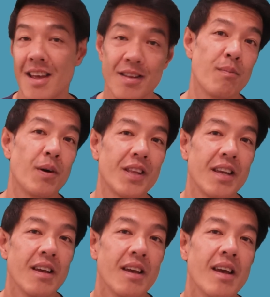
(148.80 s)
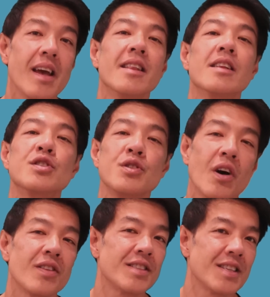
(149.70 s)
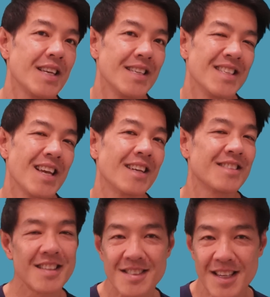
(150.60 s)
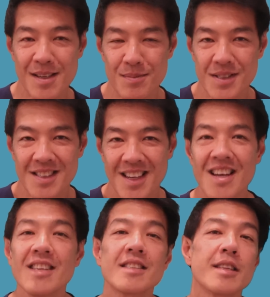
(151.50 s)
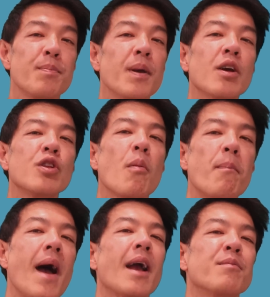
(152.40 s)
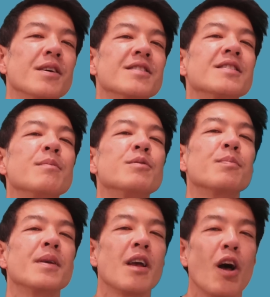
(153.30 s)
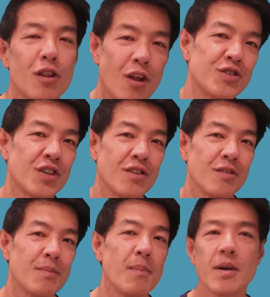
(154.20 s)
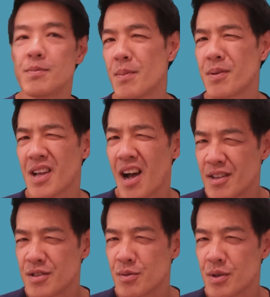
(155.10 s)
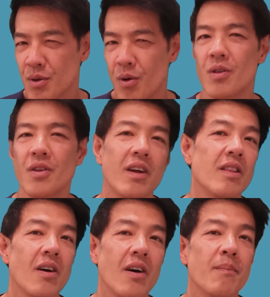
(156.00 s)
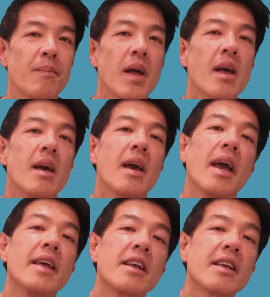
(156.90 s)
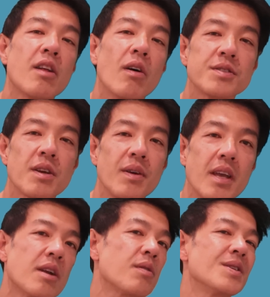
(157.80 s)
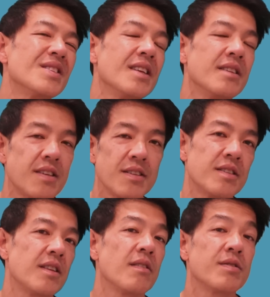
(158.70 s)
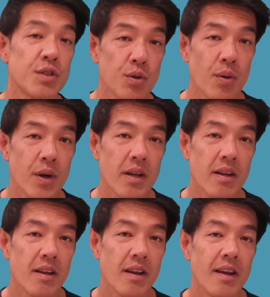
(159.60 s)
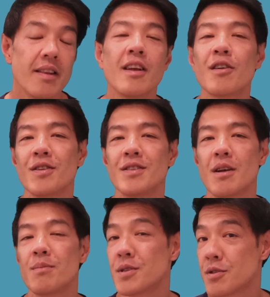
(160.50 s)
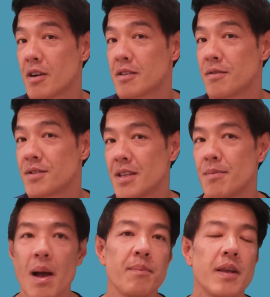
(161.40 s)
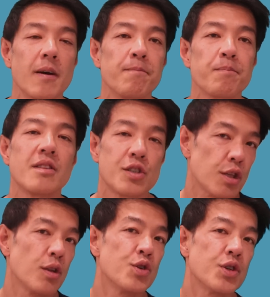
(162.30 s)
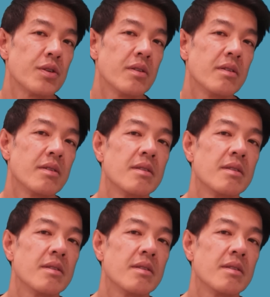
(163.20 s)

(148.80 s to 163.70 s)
and your body, and it's not as easy as it seems. Sleeping on your back might seem to be logical, but most people can't do it all night long. And it can also increase the intensity of snoring and increase obstructive sleep apnea. The solution?